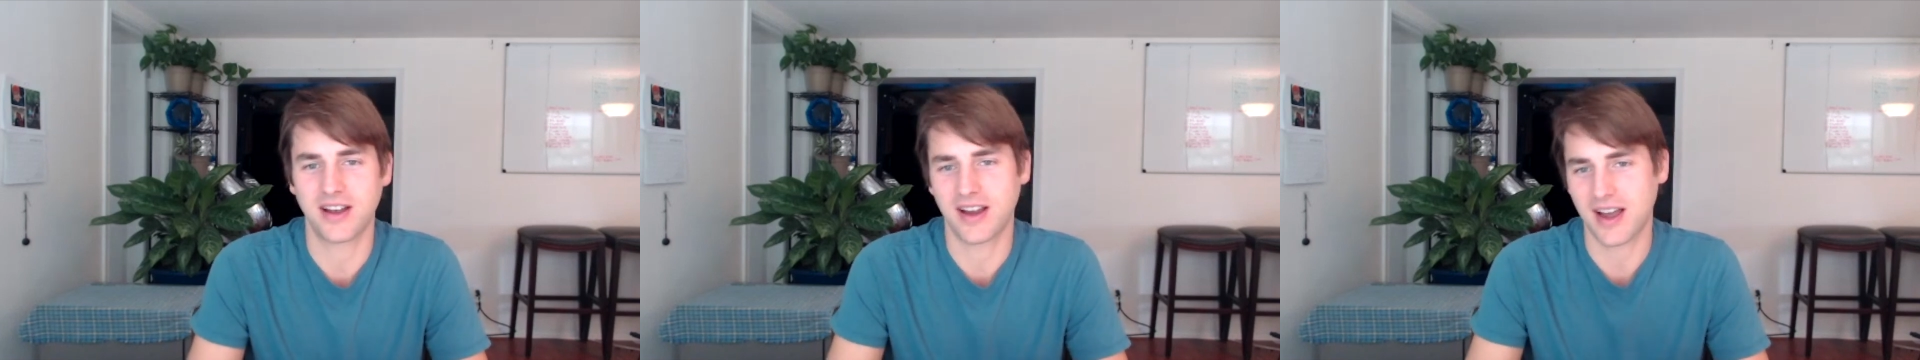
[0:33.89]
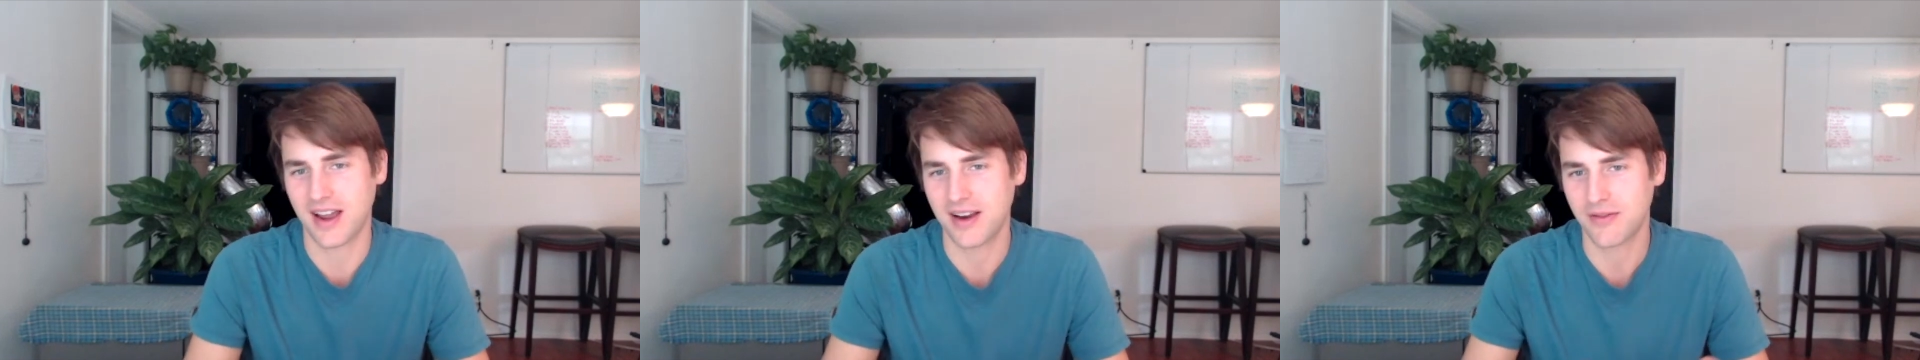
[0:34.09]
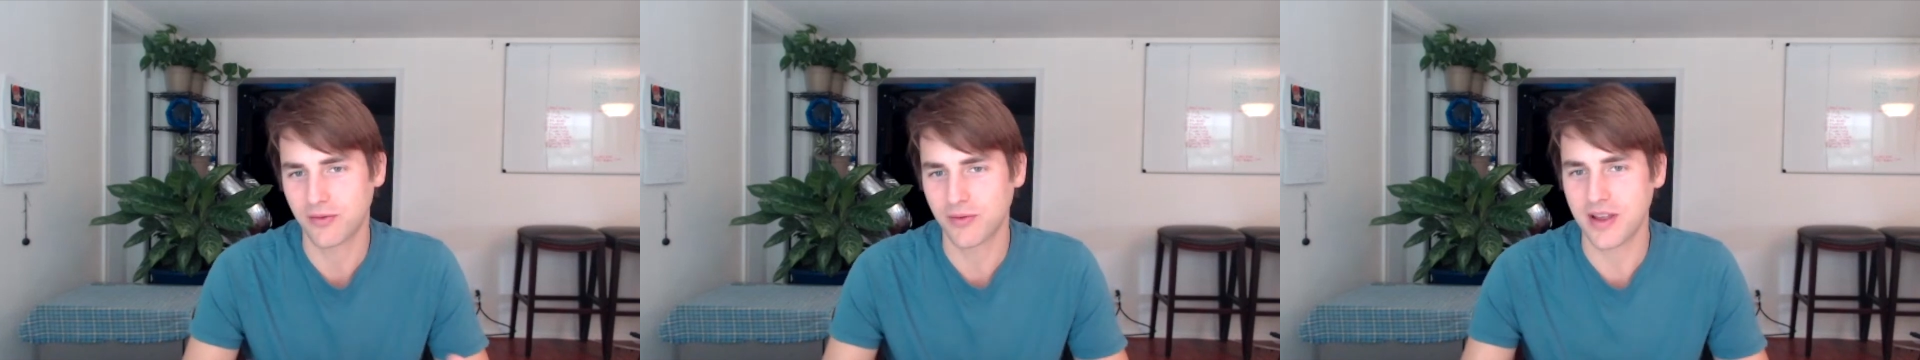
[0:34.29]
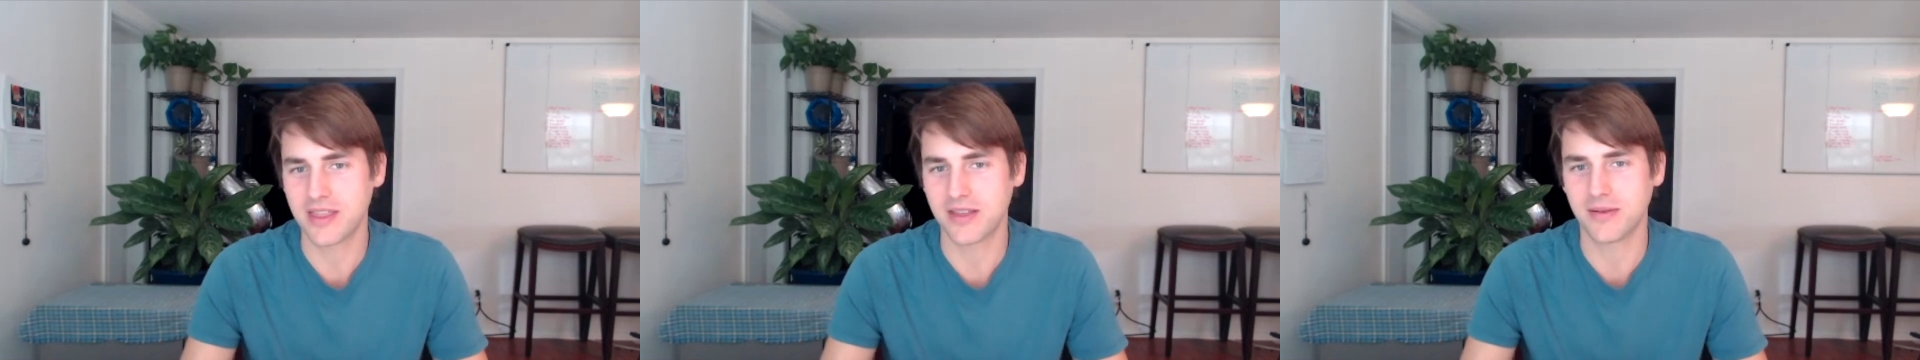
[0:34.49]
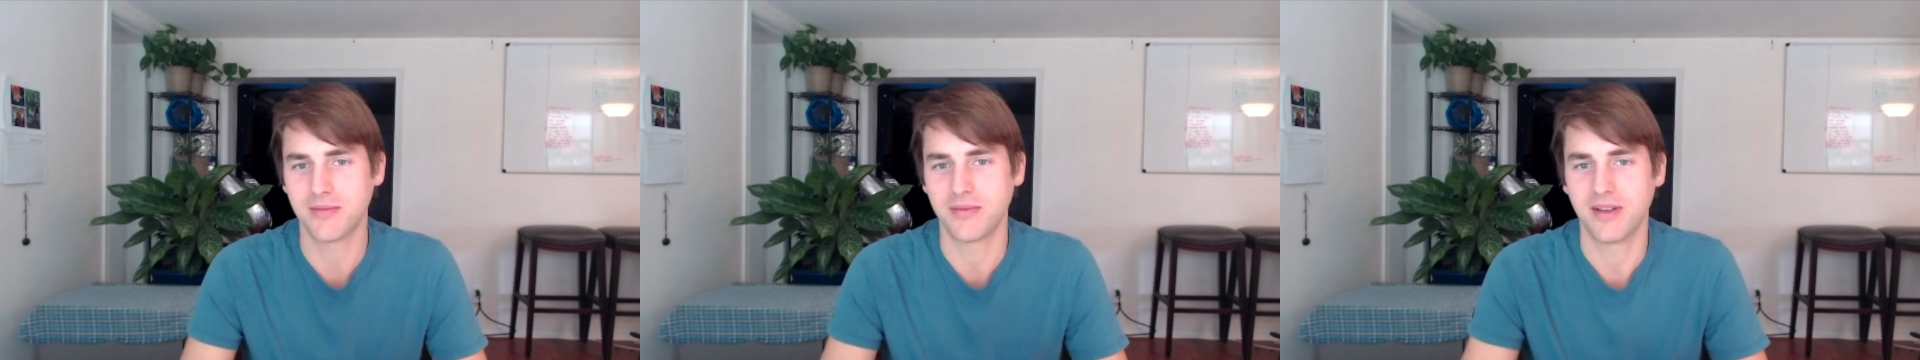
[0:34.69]
kind of
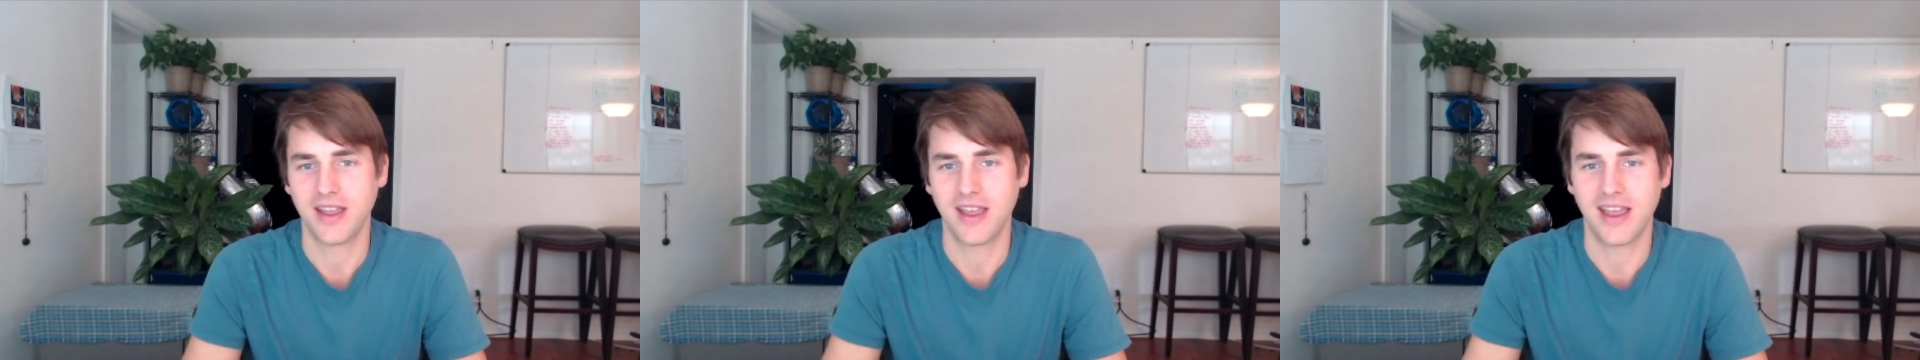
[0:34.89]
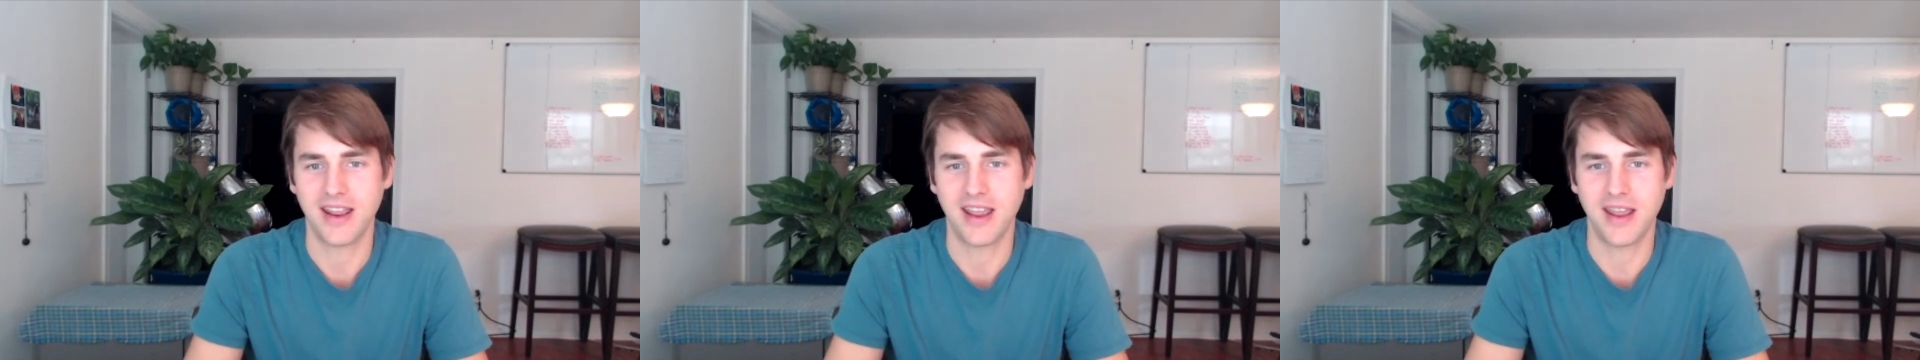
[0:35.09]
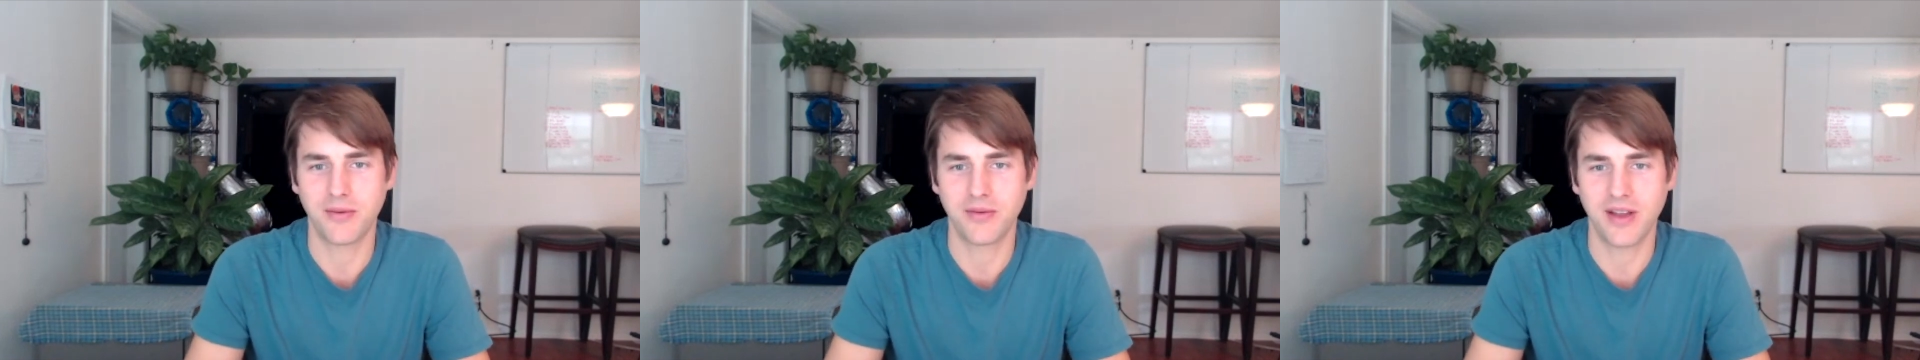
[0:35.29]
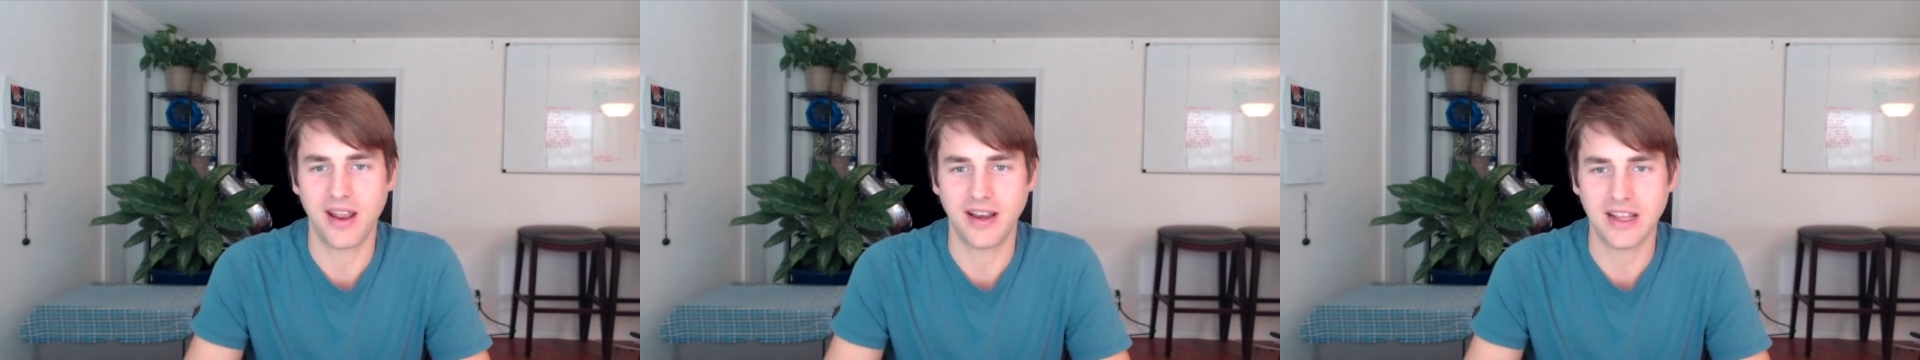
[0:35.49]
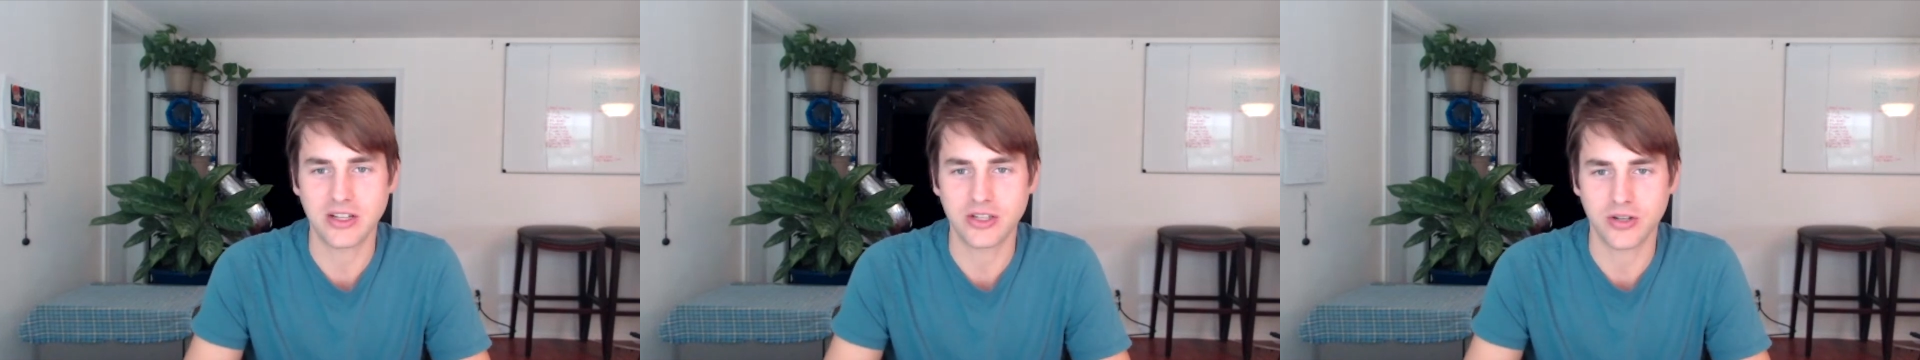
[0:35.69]
rhythm and, and,
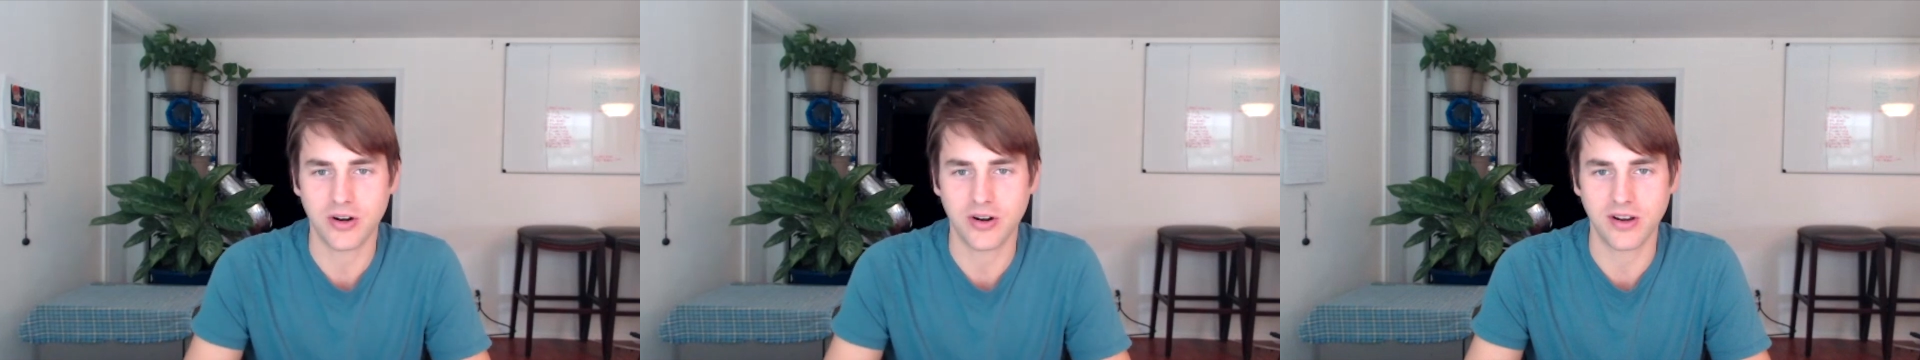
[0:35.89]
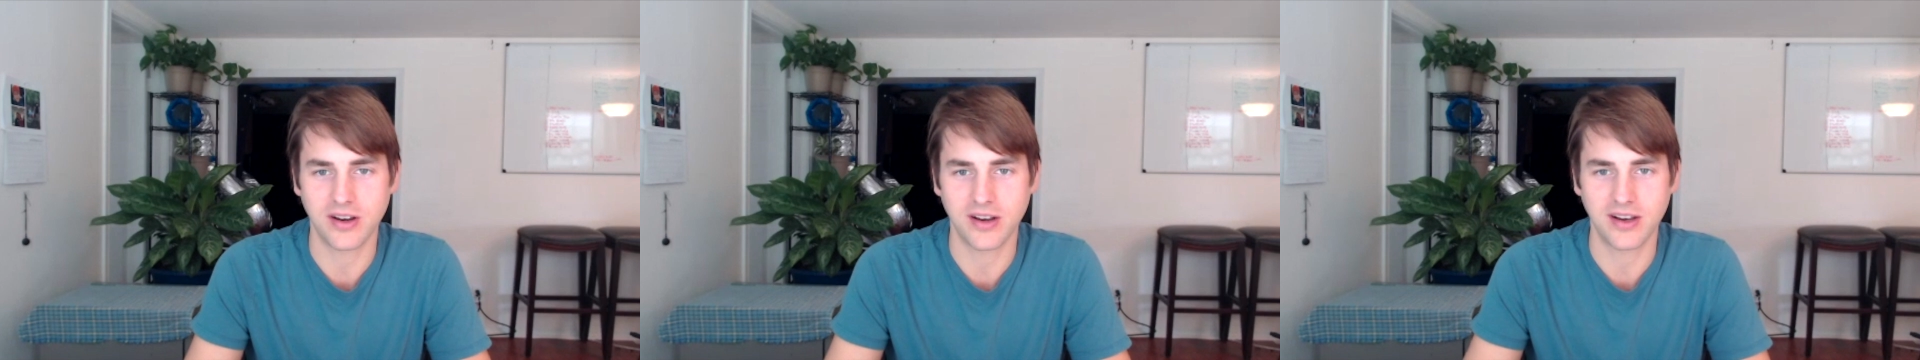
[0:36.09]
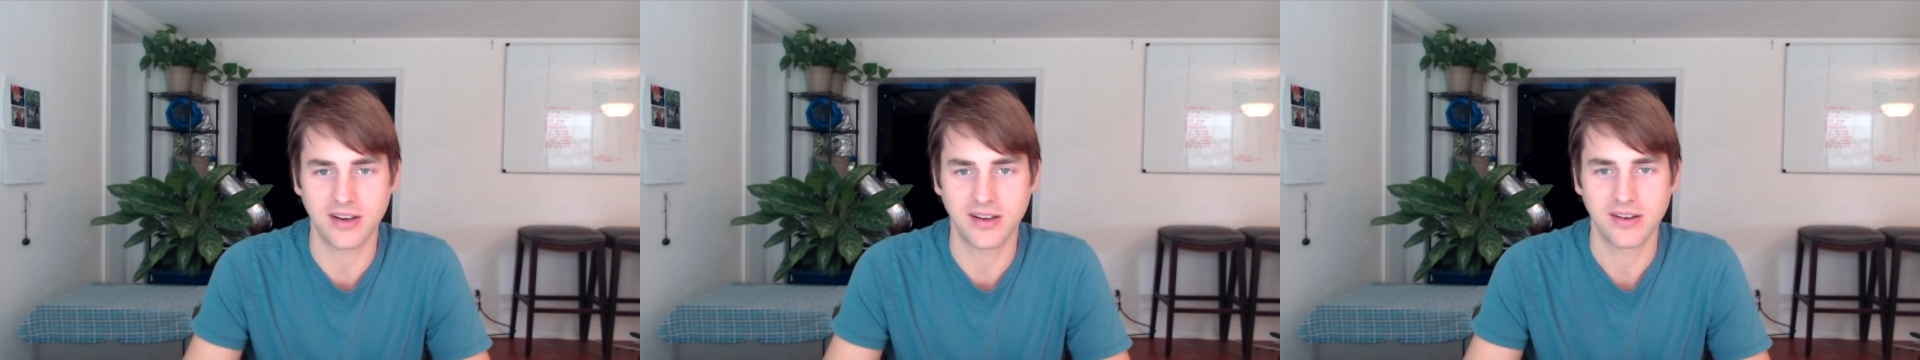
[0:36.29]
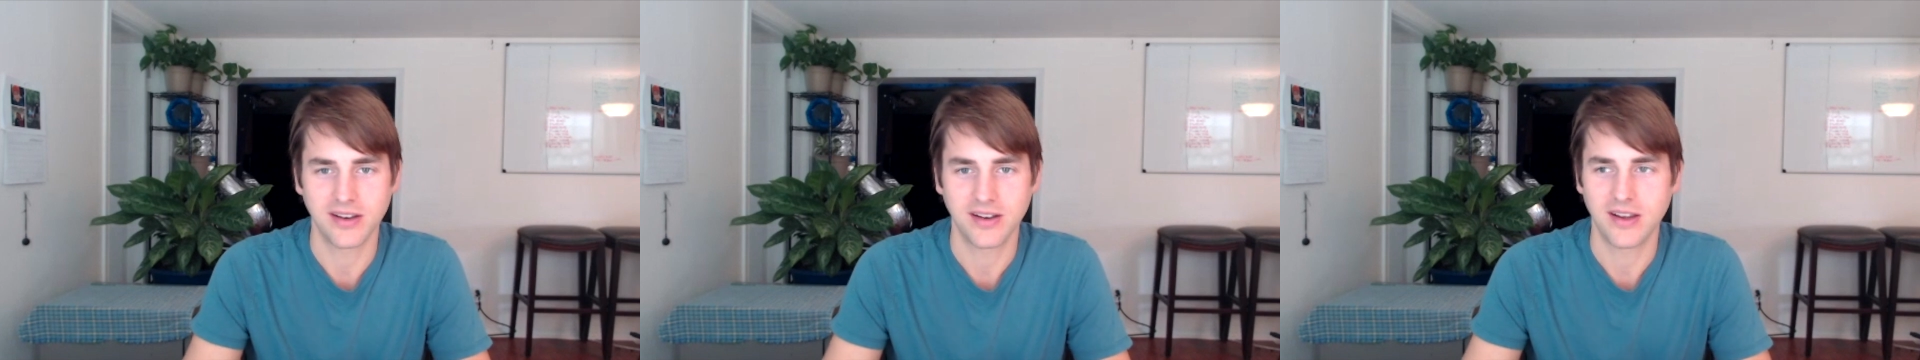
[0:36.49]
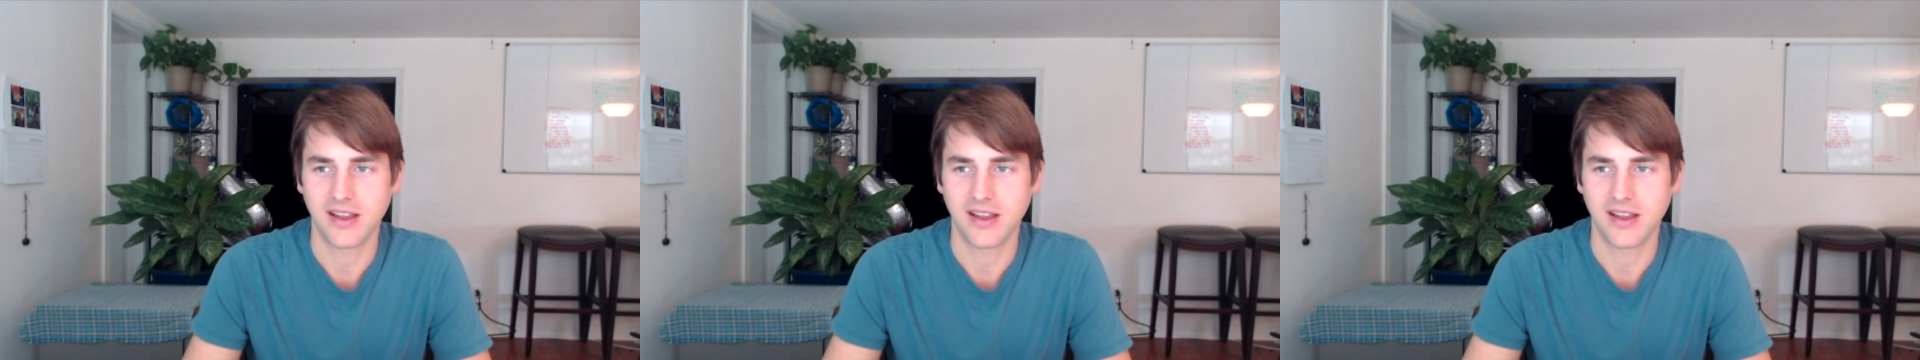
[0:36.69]
and get started and